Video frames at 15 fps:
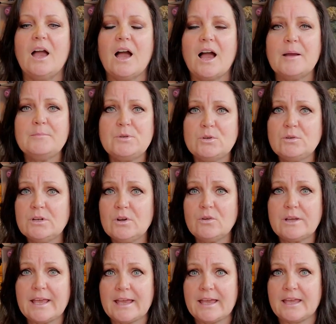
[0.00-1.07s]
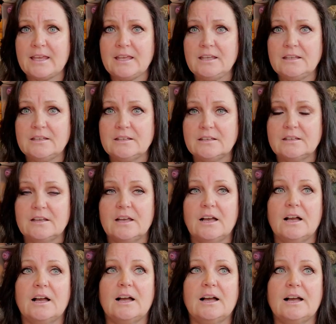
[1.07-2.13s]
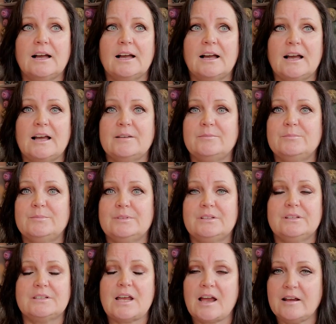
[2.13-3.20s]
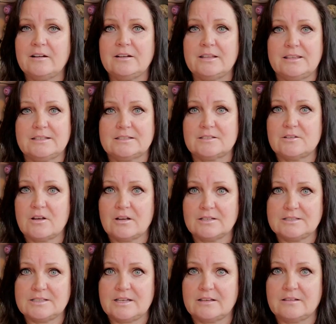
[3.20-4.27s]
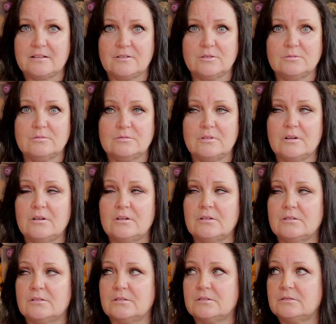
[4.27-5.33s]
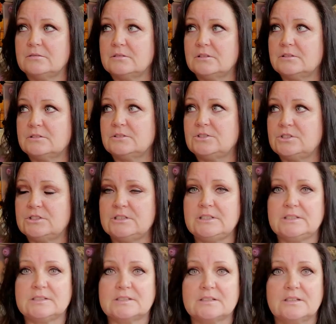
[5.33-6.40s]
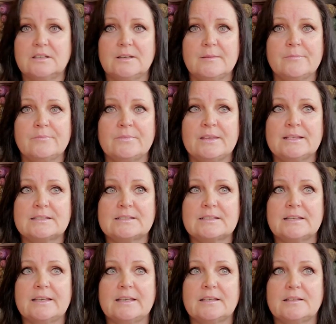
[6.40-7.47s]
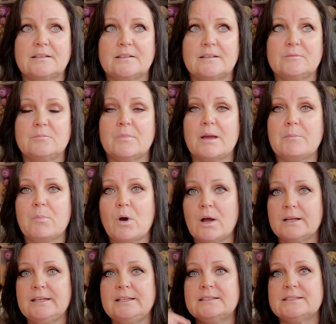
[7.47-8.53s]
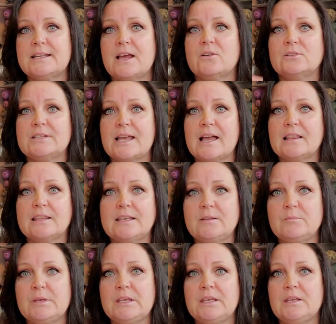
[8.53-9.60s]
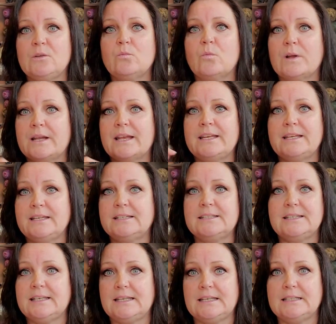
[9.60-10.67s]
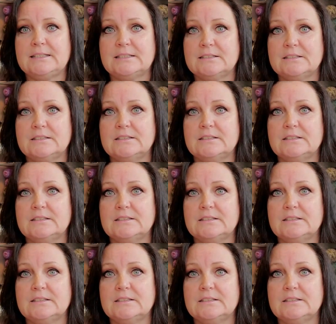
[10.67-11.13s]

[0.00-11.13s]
I'm doing okay. Uh, I'm tired of this nausea though. Oh, geez. It's like my body is now telling me when I need to eat.